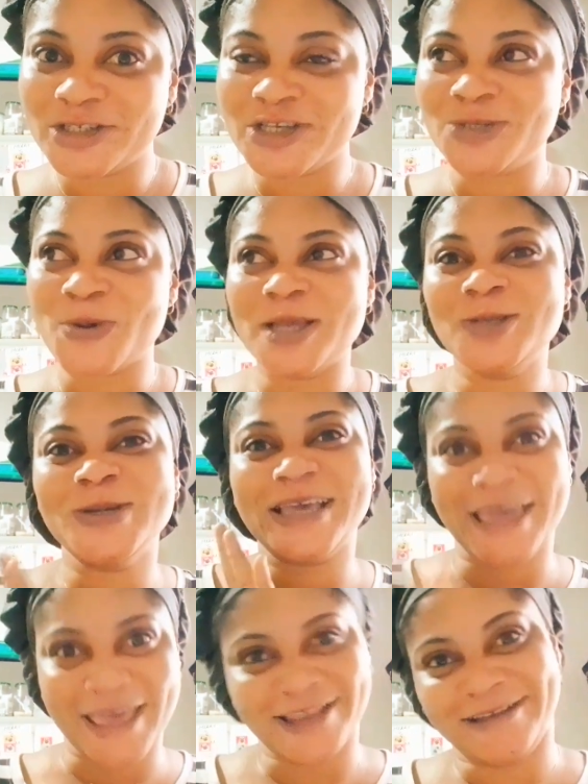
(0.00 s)
she's going to
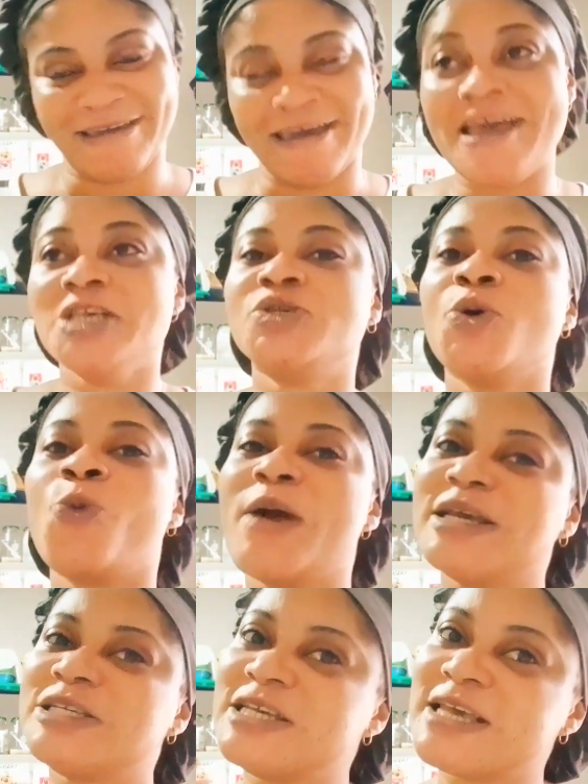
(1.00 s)
get there. So
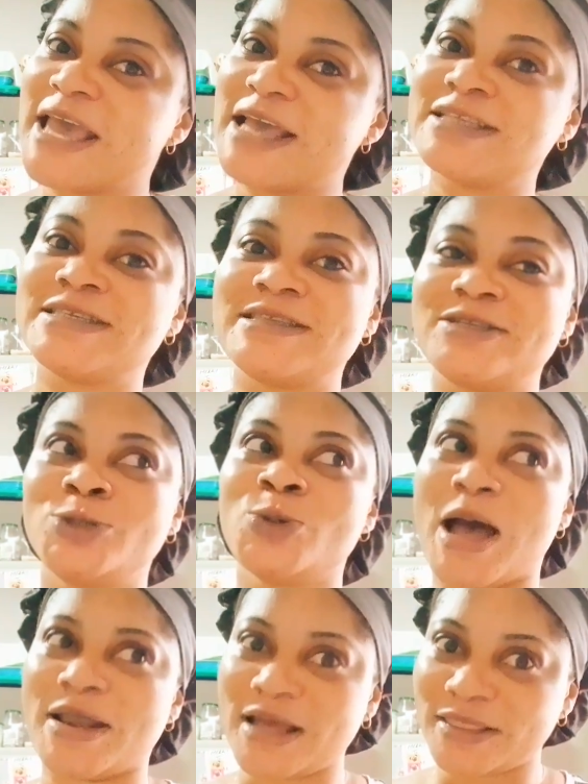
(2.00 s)
when she gets
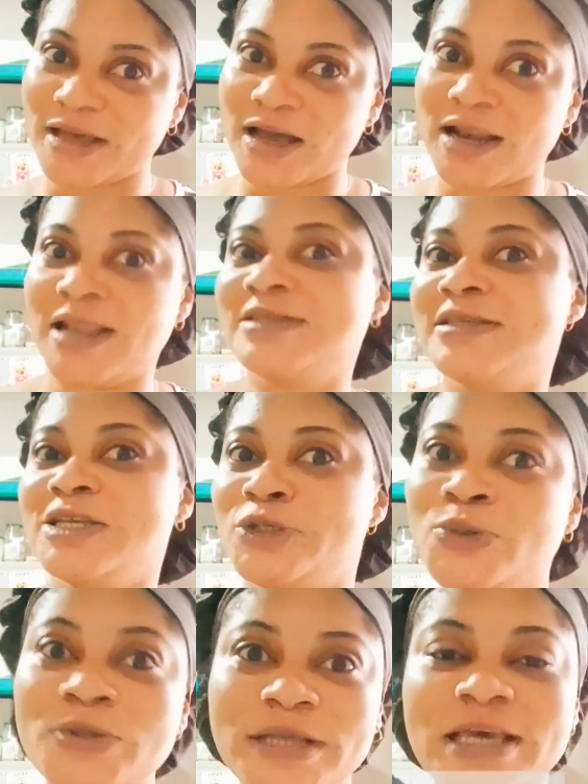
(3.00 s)
to another, let's say
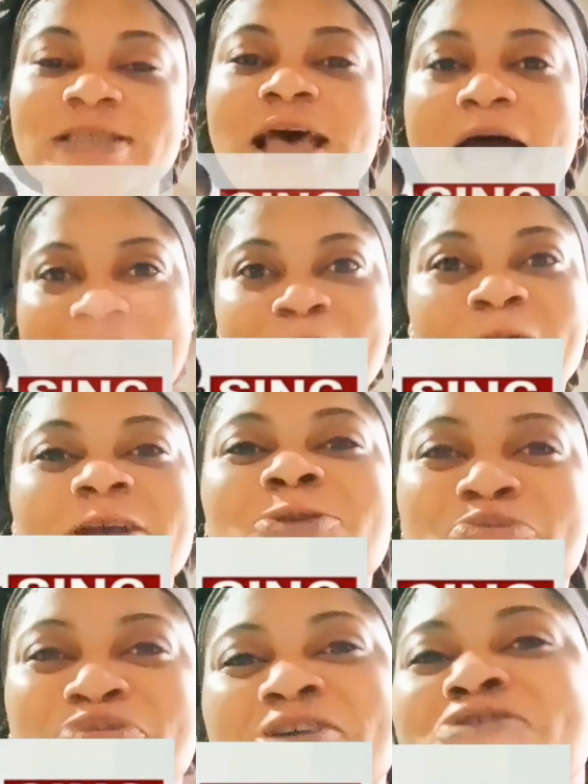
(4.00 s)
2 days, I am going
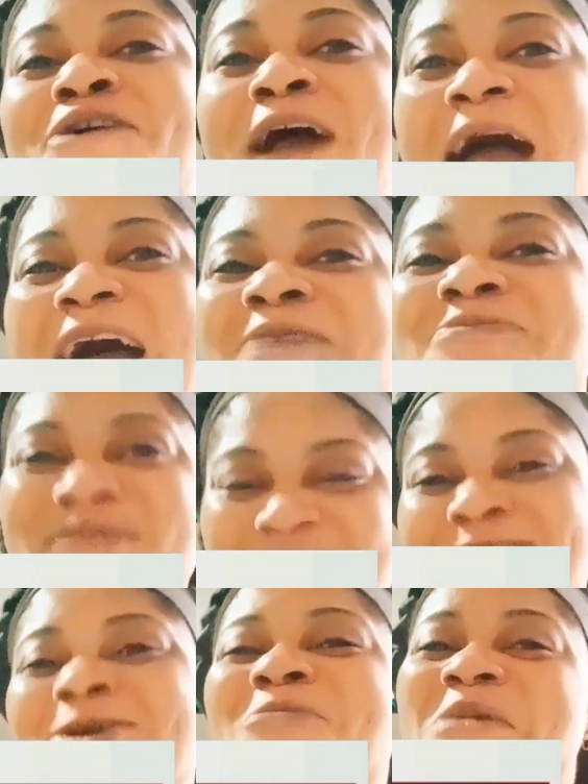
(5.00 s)
to bring you
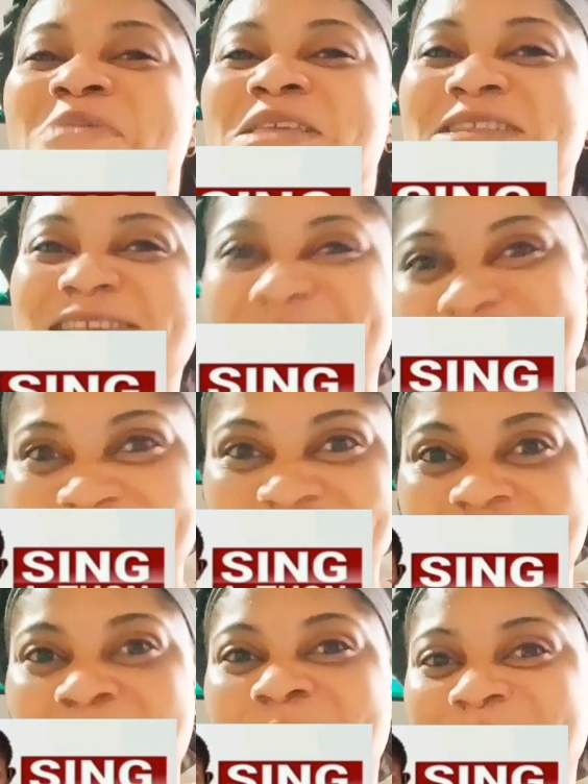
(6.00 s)
update. Or maybe this
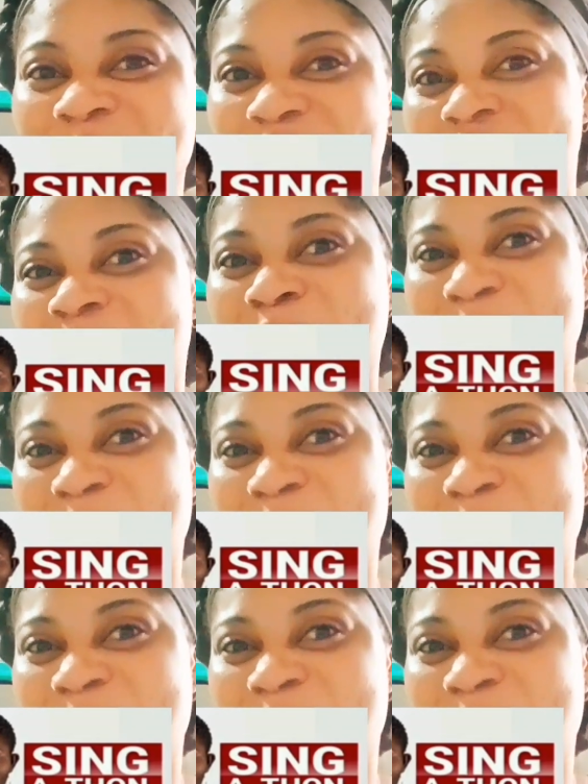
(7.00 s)
evening, I'm going to bring you